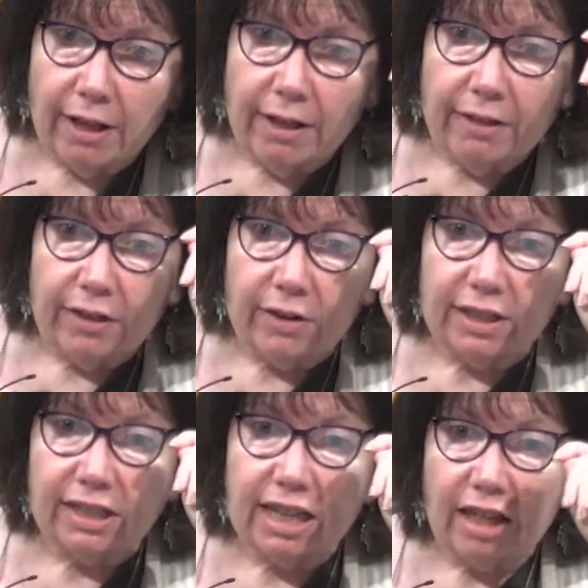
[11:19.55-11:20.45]
There
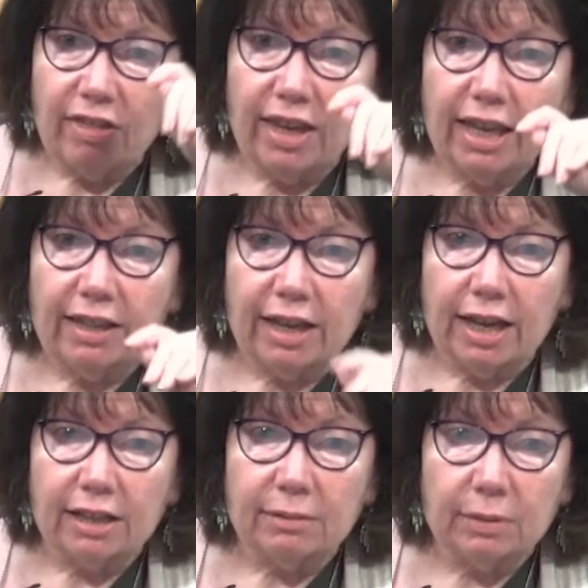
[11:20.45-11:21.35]
is nothing in the
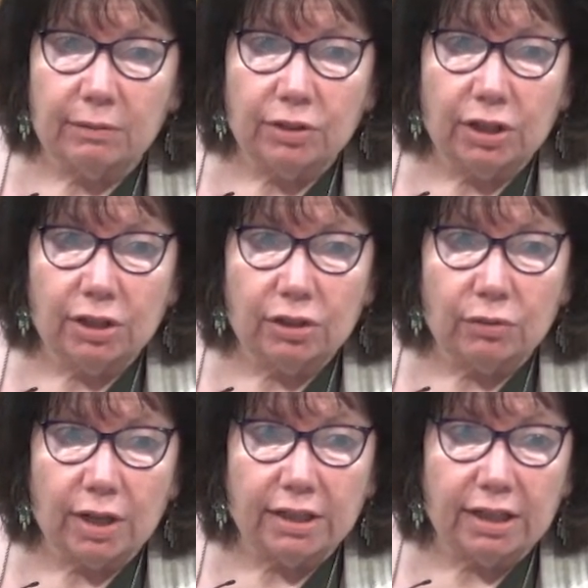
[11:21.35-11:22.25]
gospel of Jesus
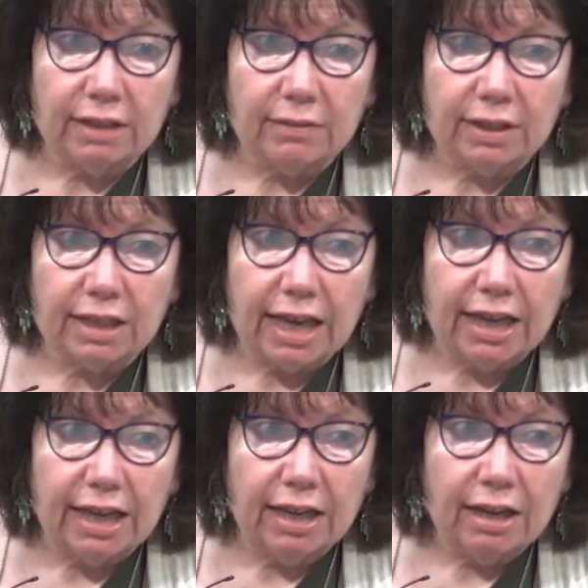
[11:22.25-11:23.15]
Christ that gives us
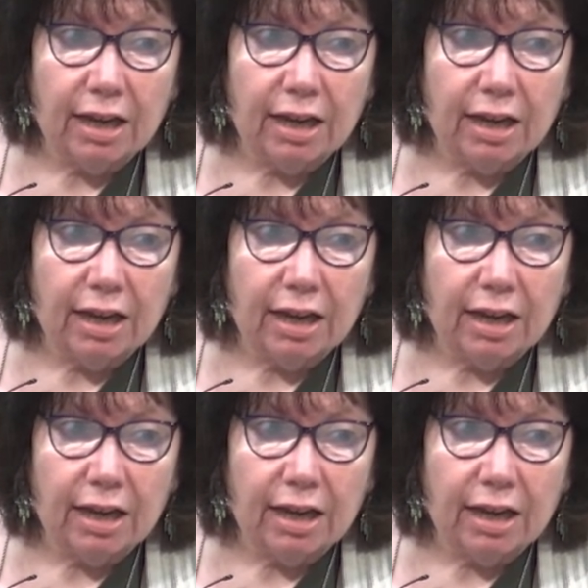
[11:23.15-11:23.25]
any,